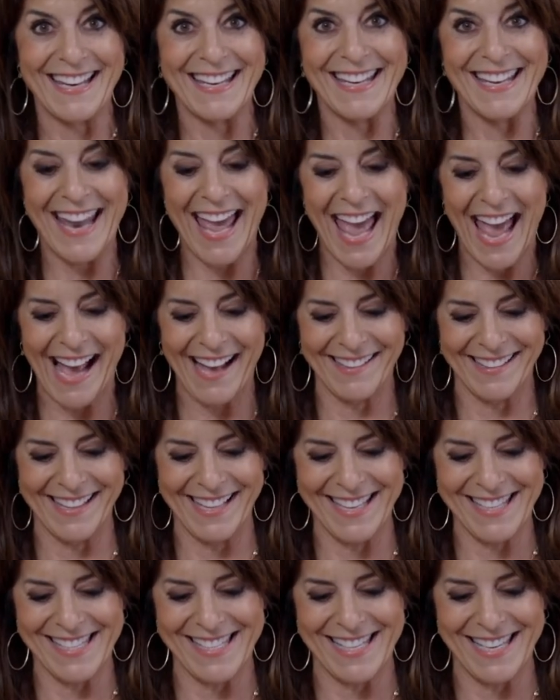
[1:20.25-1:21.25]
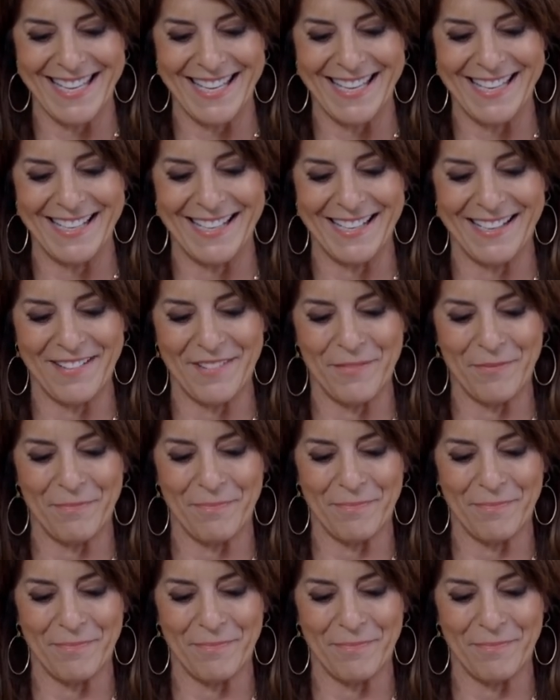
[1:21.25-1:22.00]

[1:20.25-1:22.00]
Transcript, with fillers: Now let's eat.